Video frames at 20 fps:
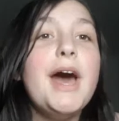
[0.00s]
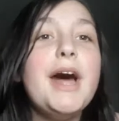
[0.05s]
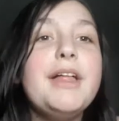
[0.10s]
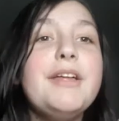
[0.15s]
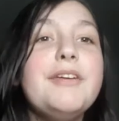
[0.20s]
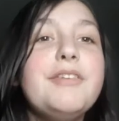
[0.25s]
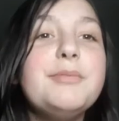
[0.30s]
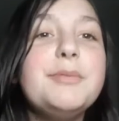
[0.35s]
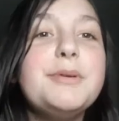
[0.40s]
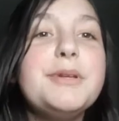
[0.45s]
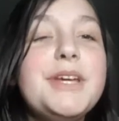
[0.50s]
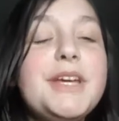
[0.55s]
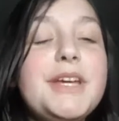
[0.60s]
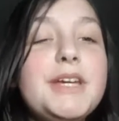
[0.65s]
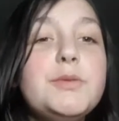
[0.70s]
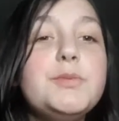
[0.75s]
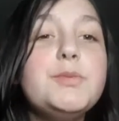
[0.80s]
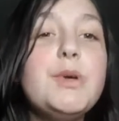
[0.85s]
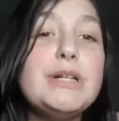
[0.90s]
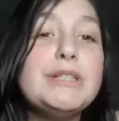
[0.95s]
everybody,
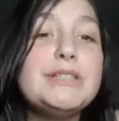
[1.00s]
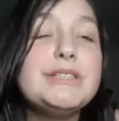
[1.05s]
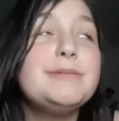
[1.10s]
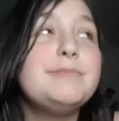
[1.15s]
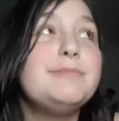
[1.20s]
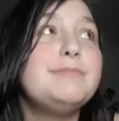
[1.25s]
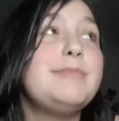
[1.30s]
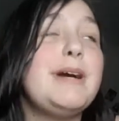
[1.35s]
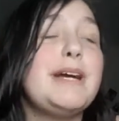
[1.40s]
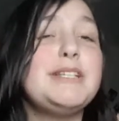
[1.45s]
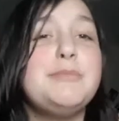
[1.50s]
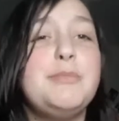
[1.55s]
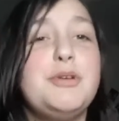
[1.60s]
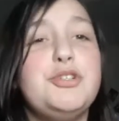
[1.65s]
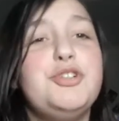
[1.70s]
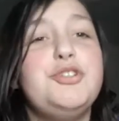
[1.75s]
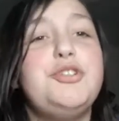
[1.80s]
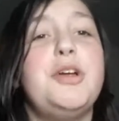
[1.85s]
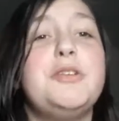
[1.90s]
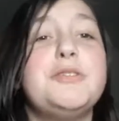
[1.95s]
welcome back to my
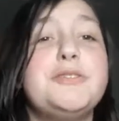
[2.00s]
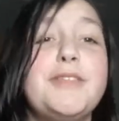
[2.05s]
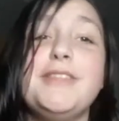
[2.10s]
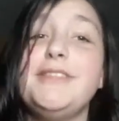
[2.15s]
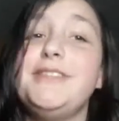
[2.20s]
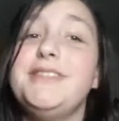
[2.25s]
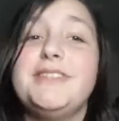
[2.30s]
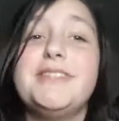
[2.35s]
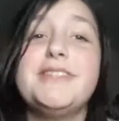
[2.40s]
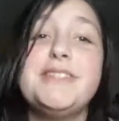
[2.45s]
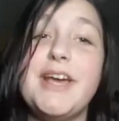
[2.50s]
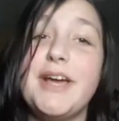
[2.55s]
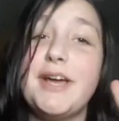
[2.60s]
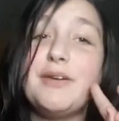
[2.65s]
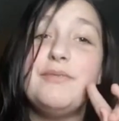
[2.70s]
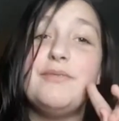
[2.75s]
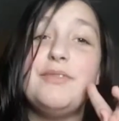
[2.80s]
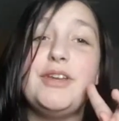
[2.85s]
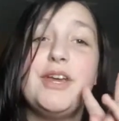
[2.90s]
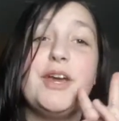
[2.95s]
YouTube channel. So this is the second
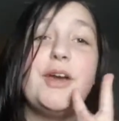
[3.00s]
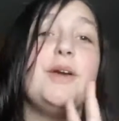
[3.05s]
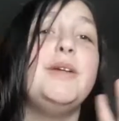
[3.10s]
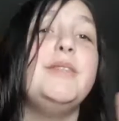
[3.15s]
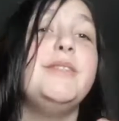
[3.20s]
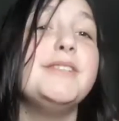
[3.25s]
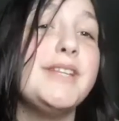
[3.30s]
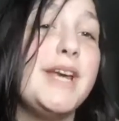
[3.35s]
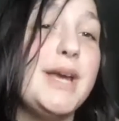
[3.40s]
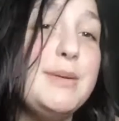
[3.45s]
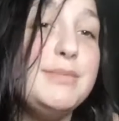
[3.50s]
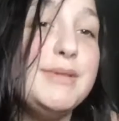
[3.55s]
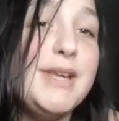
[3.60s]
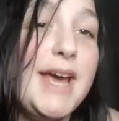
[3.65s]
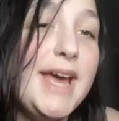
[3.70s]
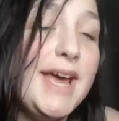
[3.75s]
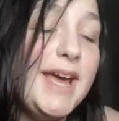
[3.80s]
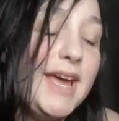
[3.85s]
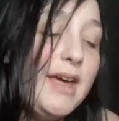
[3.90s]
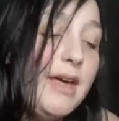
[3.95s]
video in the same
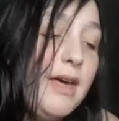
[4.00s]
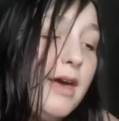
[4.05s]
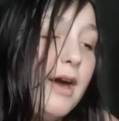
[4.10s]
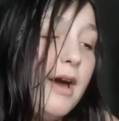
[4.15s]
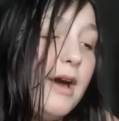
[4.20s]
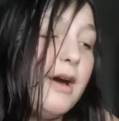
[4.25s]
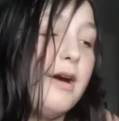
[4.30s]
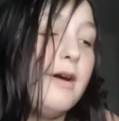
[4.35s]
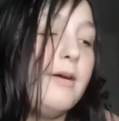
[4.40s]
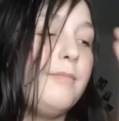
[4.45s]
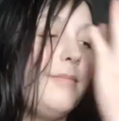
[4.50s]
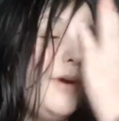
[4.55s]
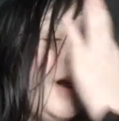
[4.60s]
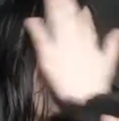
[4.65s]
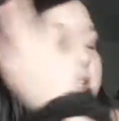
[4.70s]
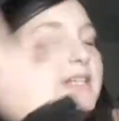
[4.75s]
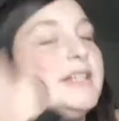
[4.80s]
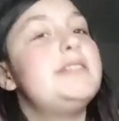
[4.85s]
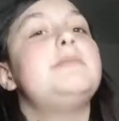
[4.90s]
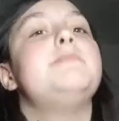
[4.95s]
day. I
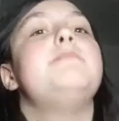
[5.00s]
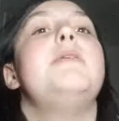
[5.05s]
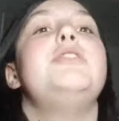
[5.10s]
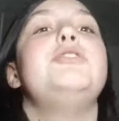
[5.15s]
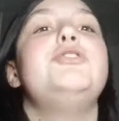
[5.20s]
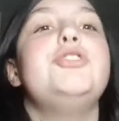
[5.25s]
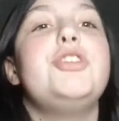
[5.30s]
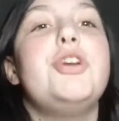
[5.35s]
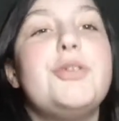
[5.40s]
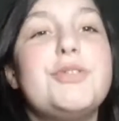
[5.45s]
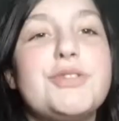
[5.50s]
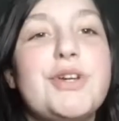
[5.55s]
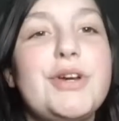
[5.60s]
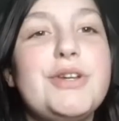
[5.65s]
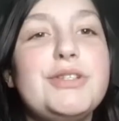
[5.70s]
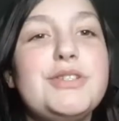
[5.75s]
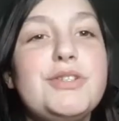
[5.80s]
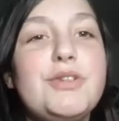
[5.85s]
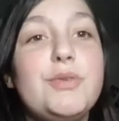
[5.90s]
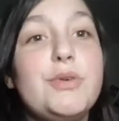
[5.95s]
did mention I was going
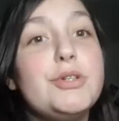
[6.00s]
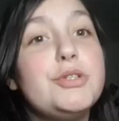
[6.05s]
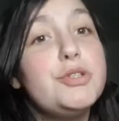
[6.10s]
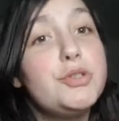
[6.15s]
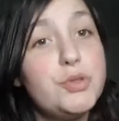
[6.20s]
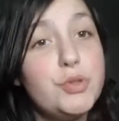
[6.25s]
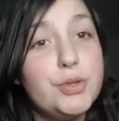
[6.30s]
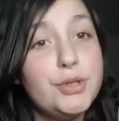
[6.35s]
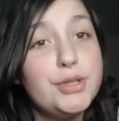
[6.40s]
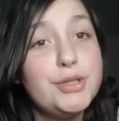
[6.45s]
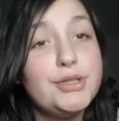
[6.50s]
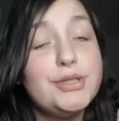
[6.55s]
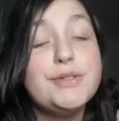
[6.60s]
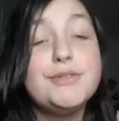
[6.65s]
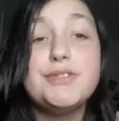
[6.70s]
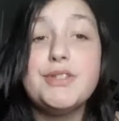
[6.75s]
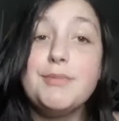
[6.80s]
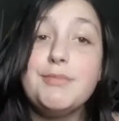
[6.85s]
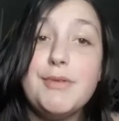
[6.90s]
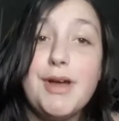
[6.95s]
to do a tutorial of
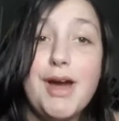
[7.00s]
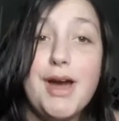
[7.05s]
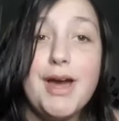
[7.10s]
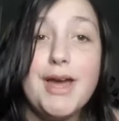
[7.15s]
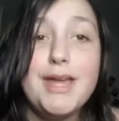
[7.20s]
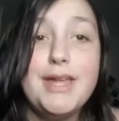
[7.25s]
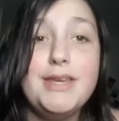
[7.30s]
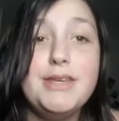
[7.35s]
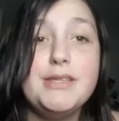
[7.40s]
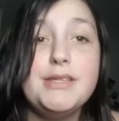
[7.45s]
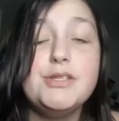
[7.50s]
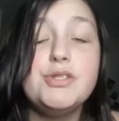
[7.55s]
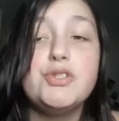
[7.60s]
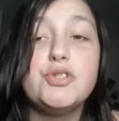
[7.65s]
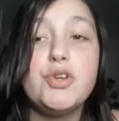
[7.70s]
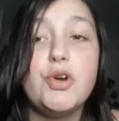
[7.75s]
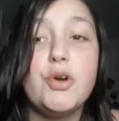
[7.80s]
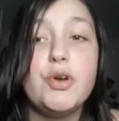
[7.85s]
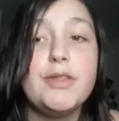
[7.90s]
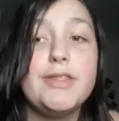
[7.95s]
some kind,
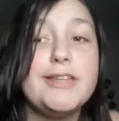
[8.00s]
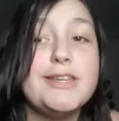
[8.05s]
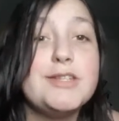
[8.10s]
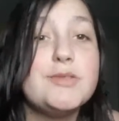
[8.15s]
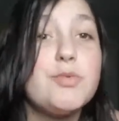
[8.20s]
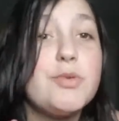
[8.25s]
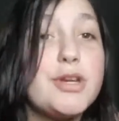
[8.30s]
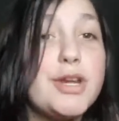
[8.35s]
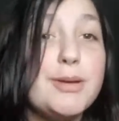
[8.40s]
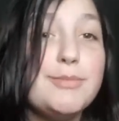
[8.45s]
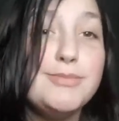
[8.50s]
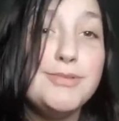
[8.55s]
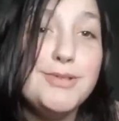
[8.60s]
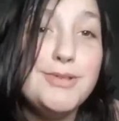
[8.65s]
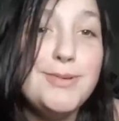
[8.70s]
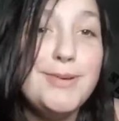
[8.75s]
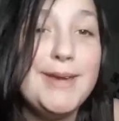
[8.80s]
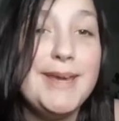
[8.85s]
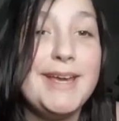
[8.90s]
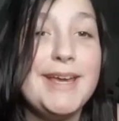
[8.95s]
so that is what I'm
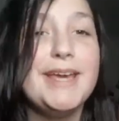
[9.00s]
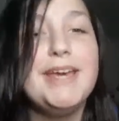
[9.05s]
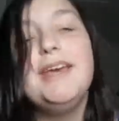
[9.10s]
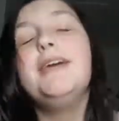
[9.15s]
doing.